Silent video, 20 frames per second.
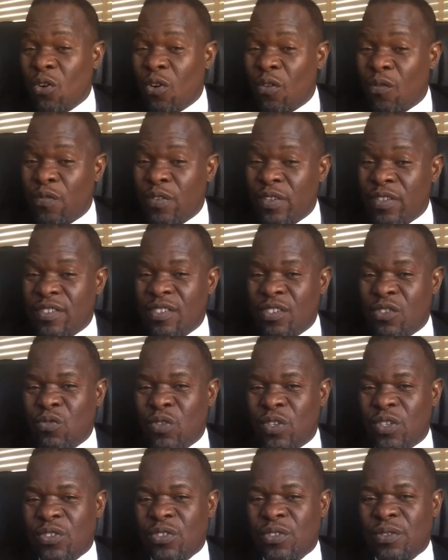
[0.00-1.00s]
conflict
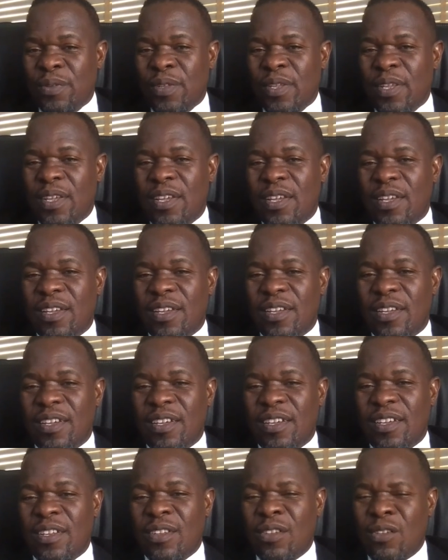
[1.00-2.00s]
situation,
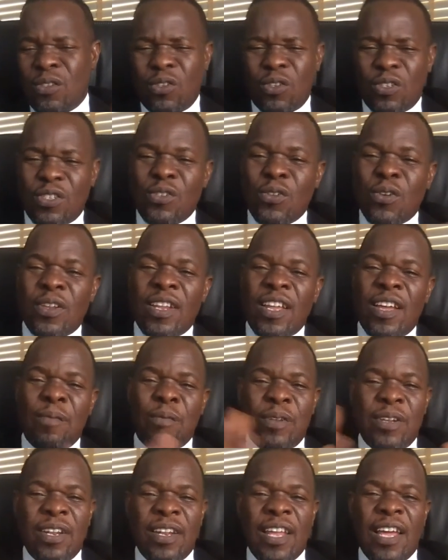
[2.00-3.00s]
not just in your life,
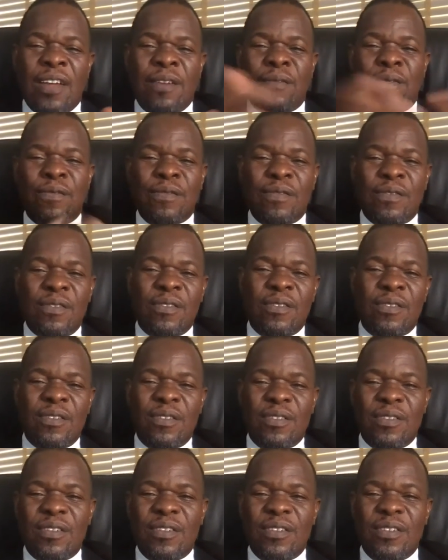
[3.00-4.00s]
but in
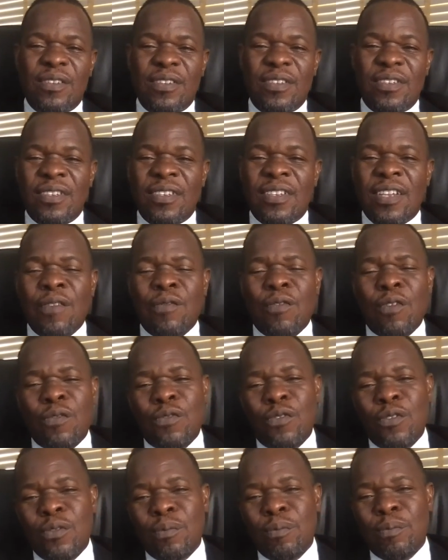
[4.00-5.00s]
life of
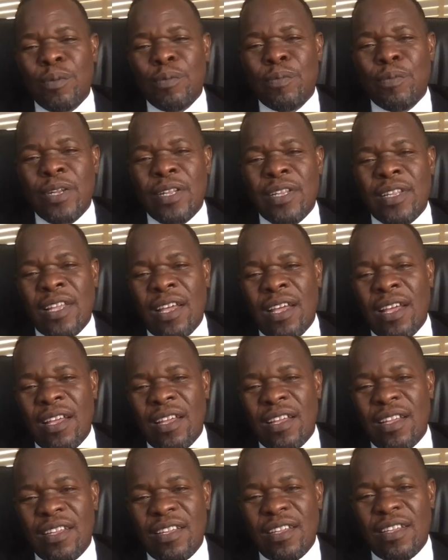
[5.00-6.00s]
people
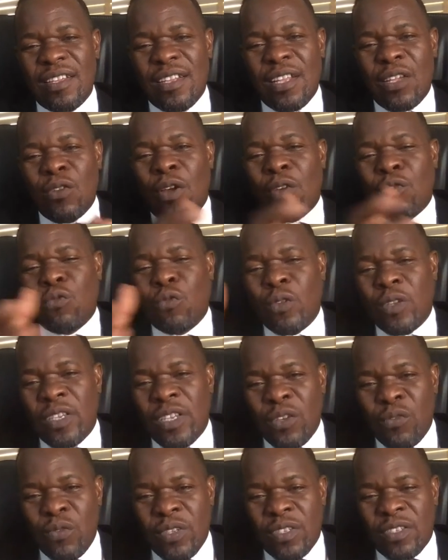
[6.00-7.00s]
that you have to
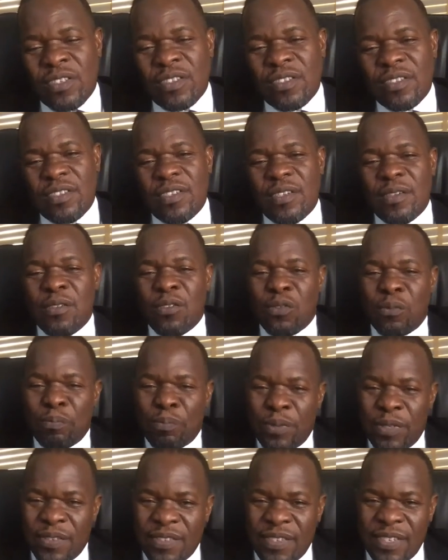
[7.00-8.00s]
deal with, your
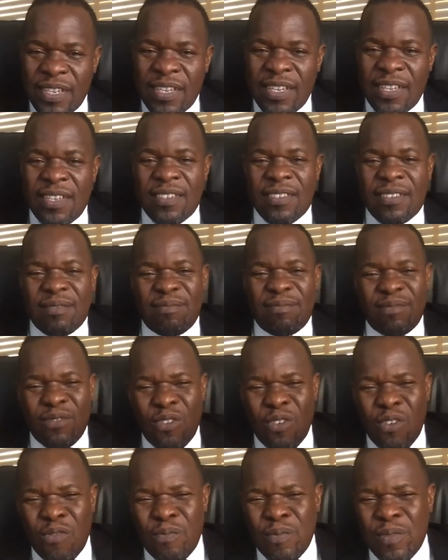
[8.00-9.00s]
business,
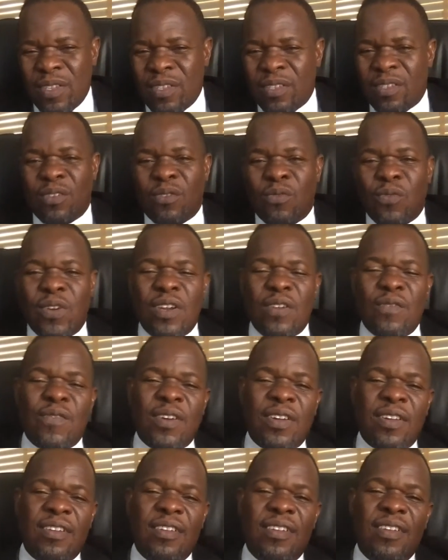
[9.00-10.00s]
government,
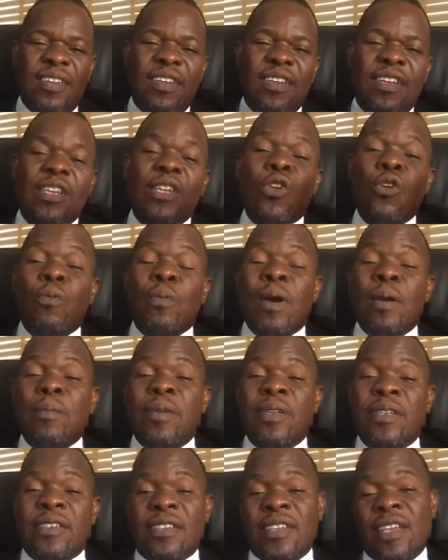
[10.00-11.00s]
whatever human
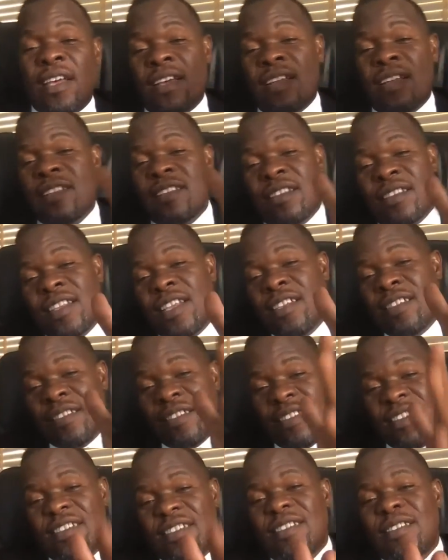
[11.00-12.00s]
beings are.
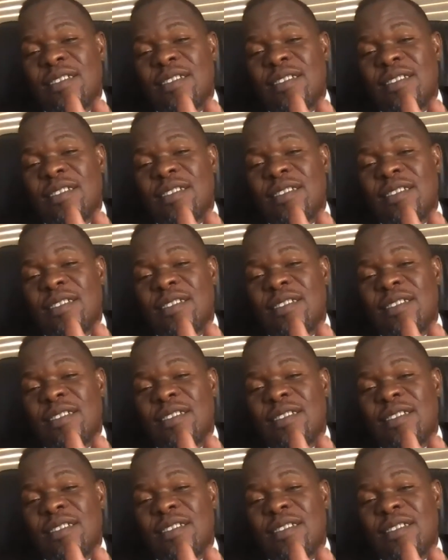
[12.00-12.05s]
It's